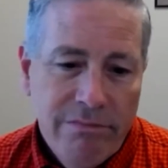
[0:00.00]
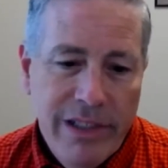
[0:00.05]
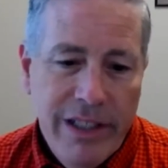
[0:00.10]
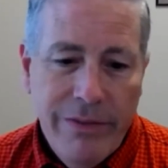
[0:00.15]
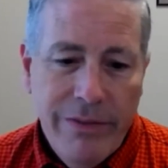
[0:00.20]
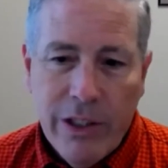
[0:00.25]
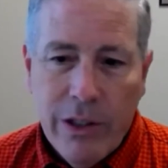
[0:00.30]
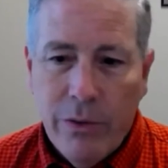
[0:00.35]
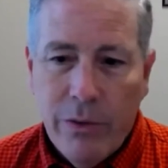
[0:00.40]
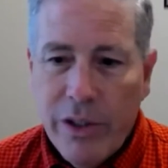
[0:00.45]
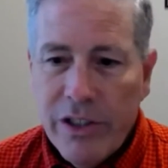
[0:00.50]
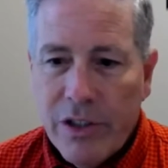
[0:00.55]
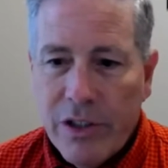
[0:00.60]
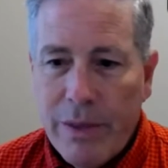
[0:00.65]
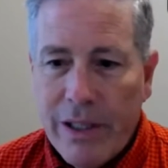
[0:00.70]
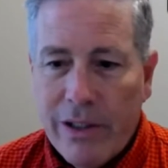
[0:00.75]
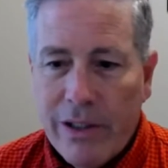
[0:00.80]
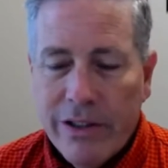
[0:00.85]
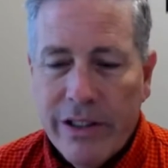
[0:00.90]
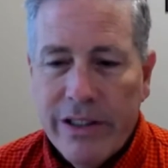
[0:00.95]
even though we'd
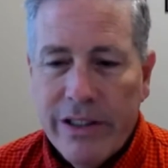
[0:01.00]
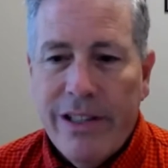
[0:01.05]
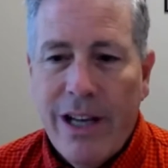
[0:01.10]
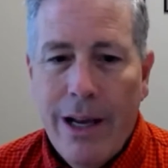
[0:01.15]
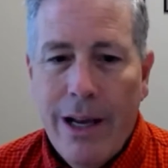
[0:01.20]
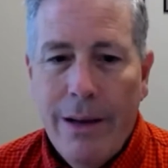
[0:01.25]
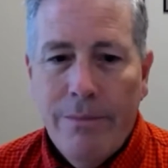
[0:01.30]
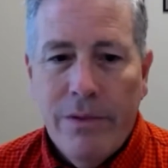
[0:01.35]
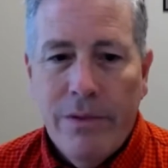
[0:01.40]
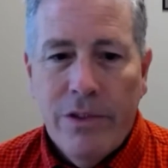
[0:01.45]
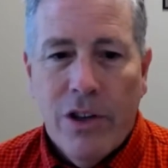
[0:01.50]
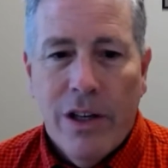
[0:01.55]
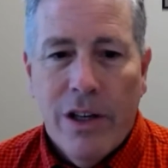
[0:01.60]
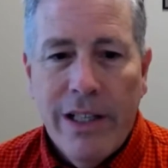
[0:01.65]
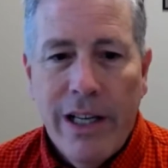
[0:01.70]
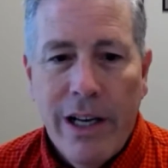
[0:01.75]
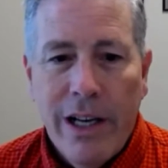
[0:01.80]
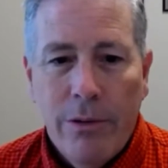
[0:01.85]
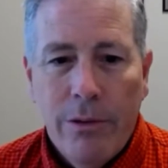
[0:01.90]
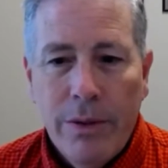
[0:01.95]
spent all this time trying
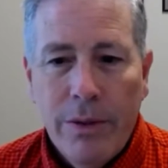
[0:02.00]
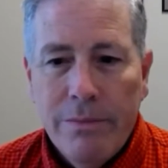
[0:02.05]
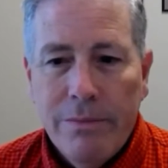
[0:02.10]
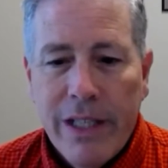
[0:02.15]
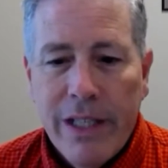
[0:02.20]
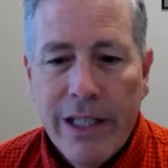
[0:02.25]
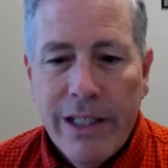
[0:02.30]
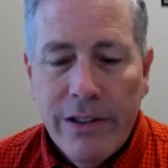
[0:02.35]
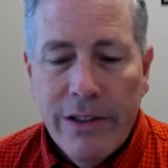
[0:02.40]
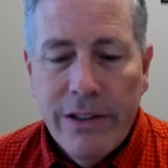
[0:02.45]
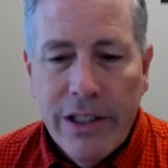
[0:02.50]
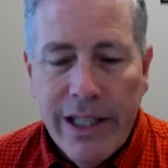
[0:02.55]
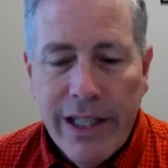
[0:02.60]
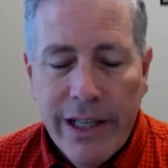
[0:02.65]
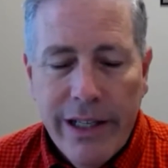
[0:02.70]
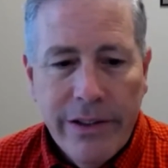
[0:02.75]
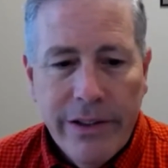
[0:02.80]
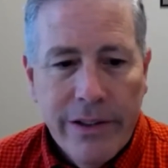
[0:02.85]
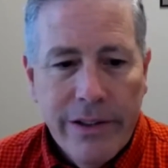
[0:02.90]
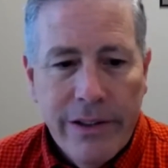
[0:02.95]
to help them get it
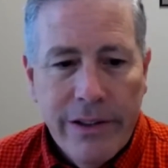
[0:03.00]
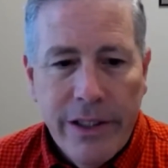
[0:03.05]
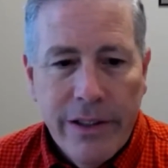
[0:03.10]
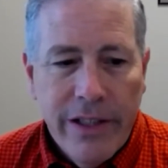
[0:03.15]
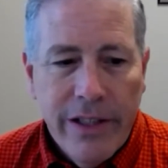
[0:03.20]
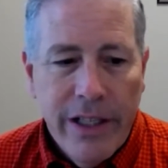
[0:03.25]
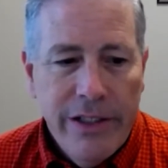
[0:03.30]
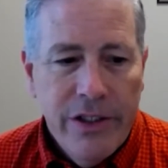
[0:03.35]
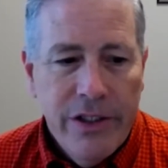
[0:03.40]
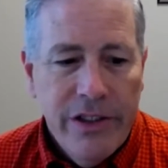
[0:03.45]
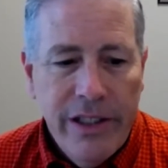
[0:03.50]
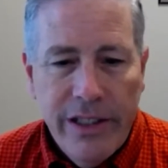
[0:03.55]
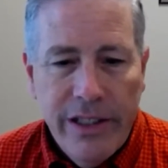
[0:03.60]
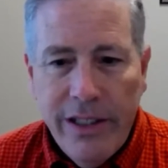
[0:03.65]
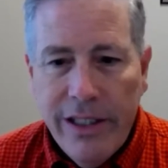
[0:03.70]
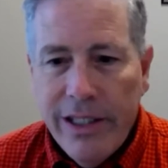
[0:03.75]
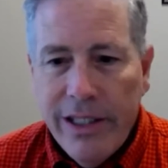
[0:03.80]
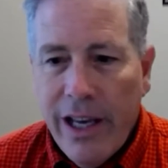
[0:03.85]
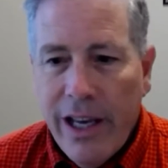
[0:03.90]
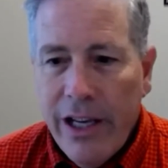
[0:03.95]
together, they just
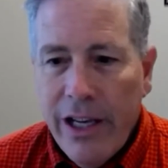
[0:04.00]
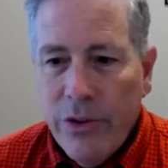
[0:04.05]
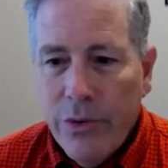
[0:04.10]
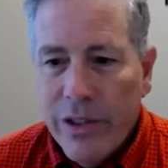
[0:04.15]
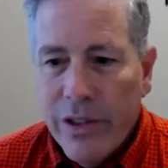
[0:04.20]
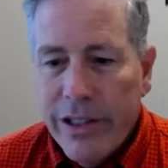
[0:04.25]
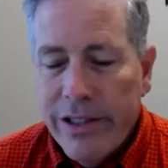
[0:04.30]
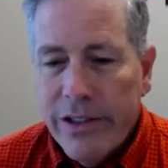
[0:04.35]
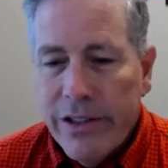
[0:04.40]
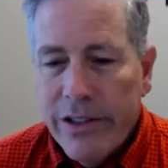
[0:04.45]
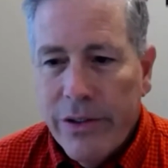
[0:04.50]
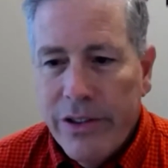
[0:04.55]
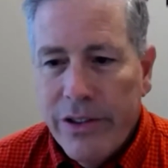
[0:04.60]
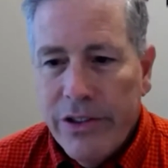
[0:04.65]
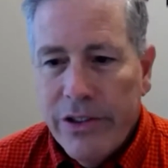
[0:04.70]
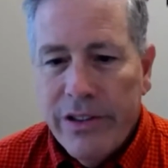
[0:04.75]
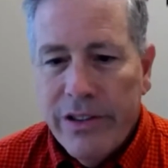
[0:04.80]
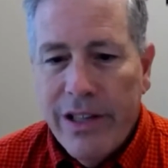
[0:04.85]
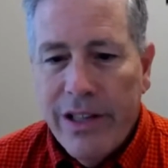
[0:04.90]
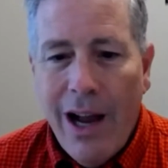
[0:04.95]
didn't engage with it. So it
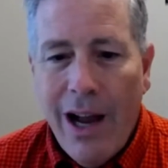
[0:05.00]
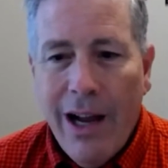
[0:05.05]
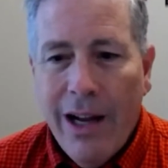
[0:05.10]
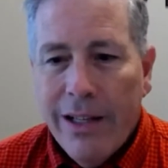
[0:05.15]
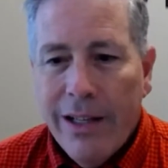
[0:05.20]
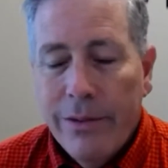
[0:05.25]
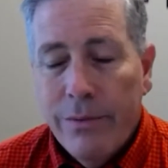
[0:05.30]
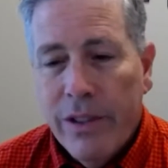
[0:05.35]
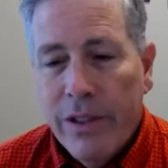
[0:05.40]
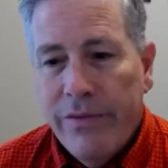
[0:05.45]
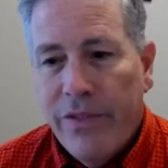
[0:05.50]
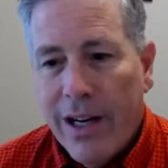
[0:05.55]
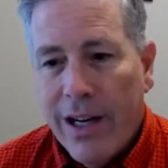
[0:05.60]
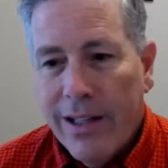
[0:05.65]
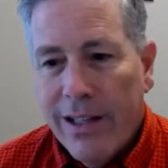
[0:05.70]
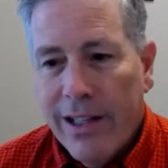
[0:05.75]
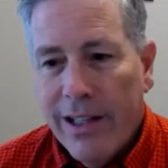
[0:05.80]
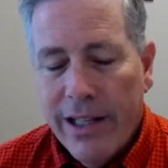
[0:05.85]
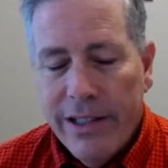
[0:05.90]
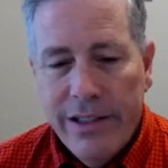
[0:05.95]
just died. And we
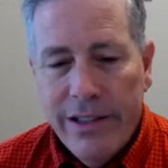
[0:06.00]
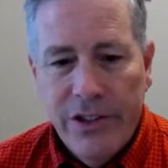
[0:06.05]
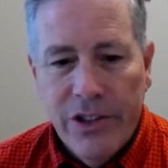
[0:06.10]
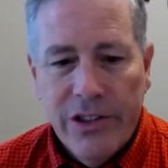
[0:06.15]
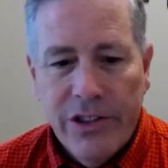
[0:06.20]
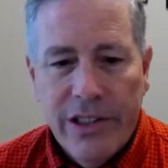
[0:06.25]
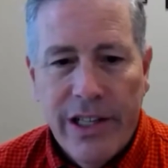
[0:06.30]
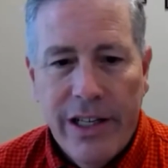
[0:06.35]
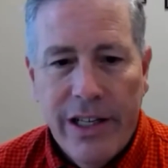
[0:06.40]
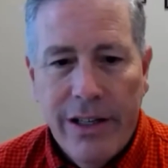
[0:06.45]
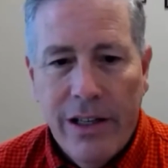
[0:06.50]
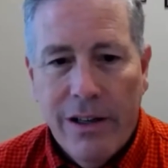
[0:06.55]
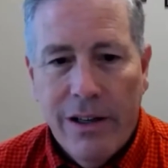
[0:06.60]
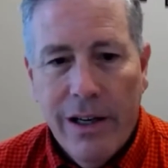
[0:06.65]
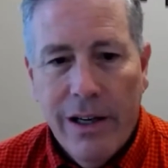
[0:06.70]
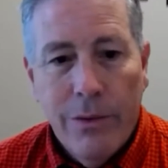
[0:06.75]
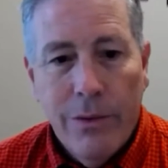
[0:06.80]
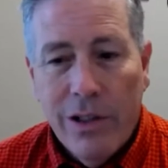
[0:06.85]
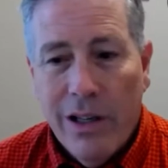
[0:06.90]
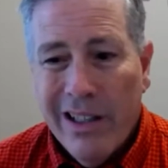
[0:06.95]
finally had to just say, all
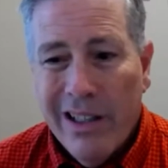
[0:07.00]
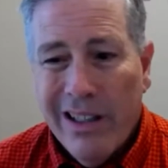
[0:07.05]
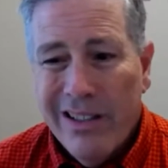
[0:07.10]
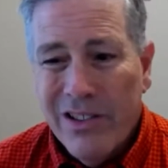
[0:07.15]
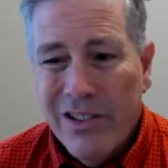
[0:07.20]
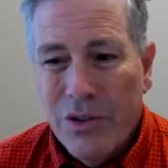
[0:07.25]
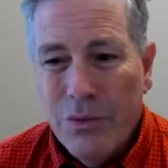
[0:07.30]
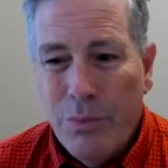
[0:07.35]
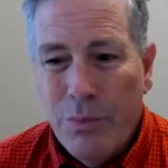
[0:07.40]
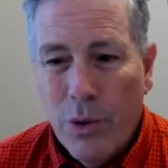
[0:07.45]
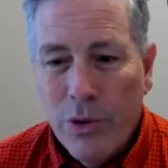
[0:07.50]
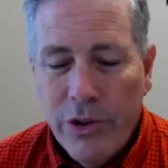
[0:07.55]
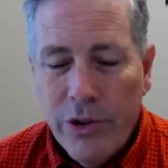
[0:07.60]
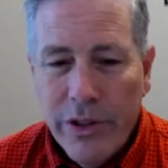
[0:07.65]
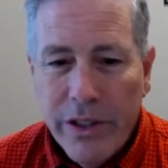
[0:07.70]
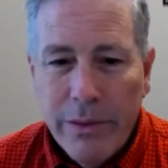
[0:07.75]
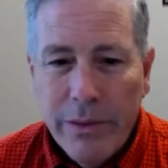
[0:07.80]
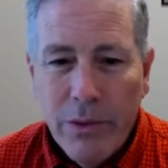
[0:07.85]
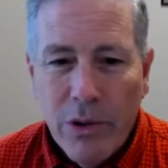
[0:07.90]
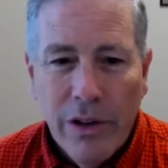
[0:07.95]
right, we're not going to support you
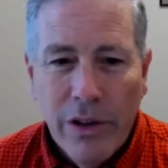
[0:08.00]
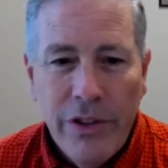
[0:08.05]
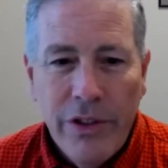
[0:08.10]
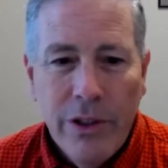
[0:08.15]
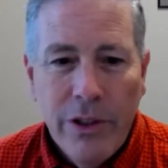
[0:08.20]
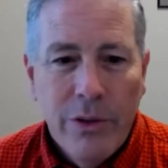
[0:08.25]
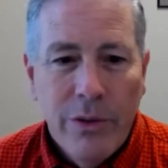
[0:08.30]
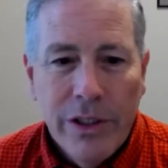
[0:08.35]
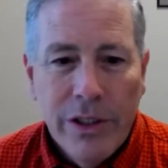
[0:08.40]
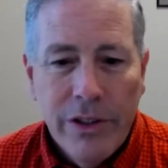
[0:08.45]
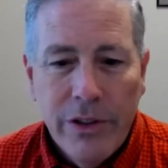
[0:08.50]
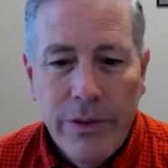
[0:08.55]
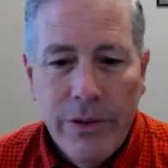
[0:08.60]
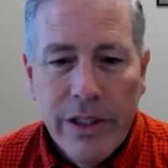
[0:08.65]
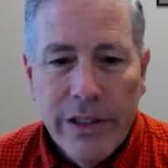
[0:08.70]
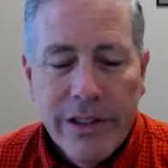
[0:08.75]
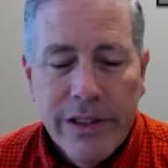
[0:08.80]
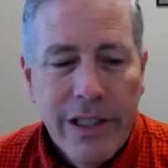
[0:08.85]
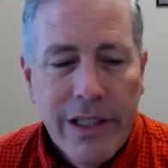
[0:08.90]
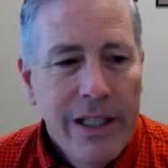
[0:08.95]
anymore if you don't want to do
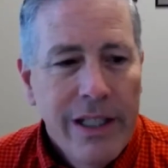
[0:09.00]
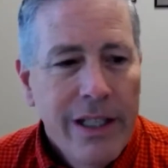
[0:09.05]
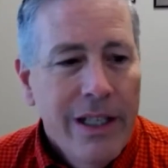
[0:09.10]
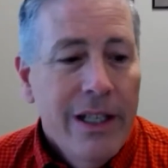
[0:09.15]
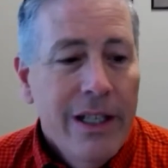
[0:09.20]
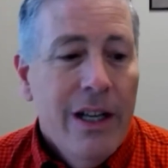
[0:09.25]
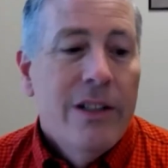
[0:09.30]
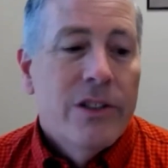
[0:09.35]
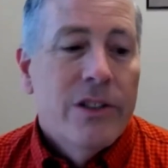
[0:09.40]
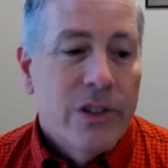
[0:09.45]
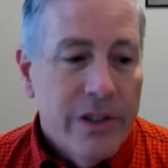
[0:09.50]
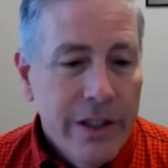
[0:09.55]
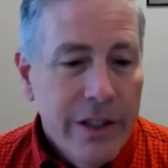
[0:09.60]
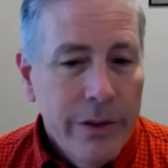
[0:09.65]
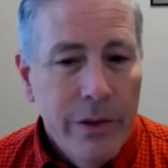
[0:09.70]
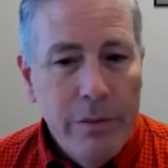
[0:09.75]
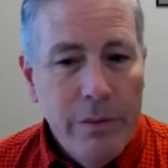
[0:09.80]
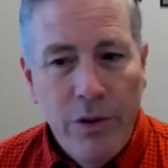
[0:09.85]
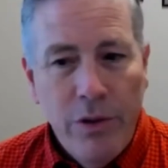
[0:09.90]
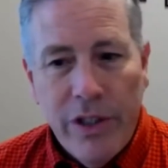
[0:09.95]
this. So then
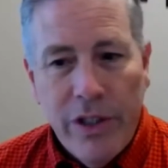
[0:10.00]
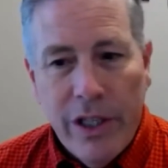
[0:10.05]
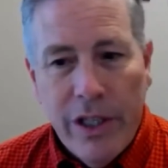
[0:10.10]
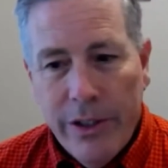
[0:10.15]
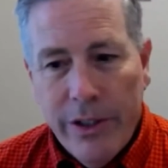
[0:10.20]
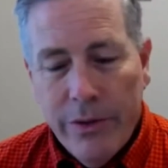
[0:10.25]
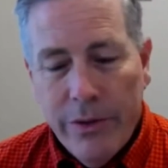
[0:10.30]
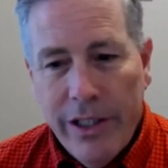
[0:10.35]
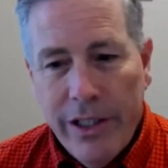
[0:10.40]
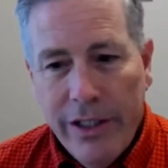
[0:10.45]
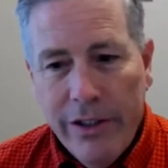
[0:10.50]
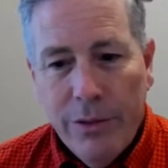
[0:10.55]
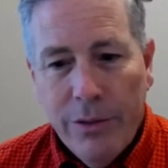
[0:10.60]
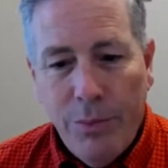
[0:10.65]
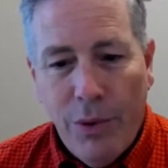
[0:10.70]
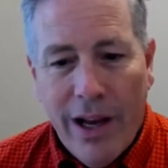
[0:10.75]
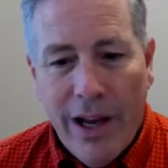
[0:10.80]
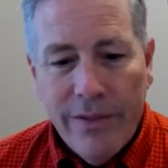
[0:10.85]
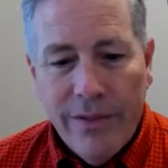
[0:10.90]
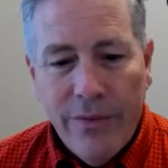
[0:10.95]
we moved on to another
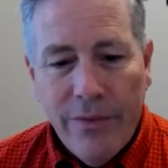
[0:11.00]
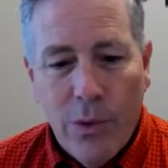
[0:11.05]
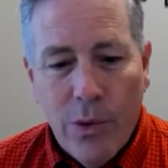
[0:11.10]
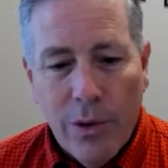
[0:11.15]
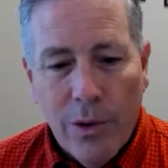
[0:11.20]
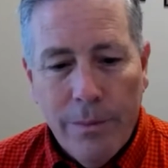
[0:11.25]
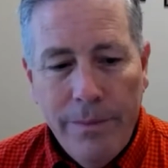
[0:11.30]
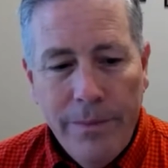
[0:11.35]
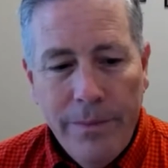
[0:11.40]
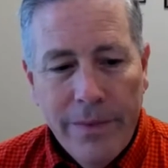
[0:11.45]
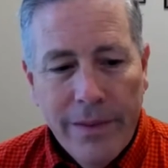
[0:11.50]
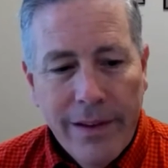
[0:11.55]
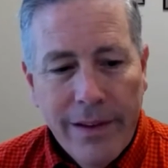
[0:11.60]
platform.